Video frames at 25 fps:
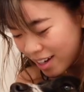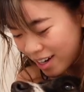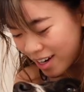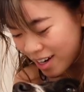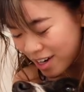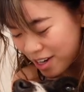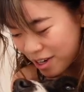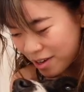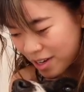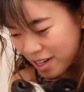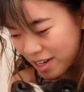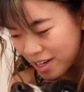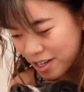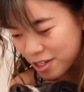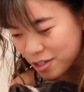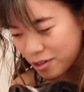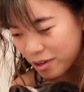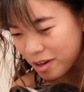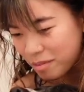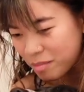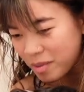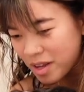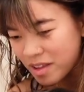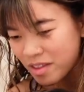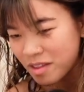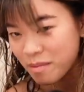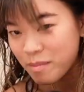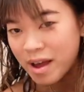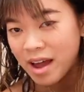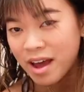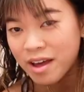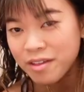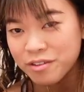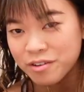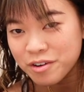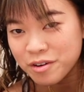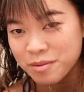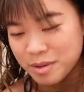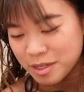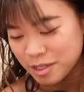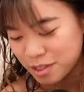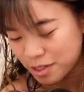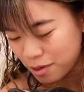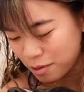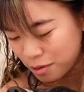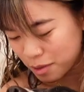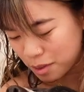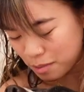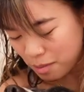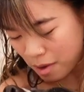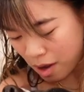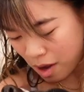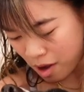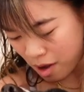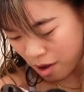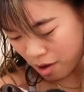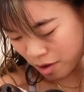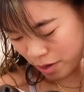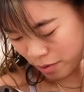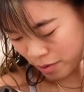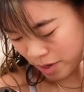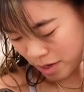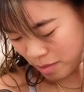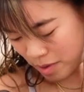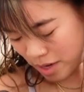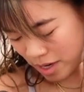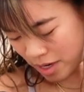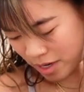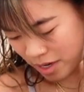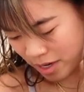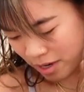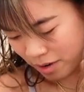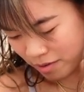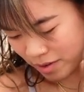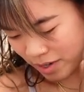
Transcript: Are you gonna join me in the bathroom? It's so small. You wanna be in here,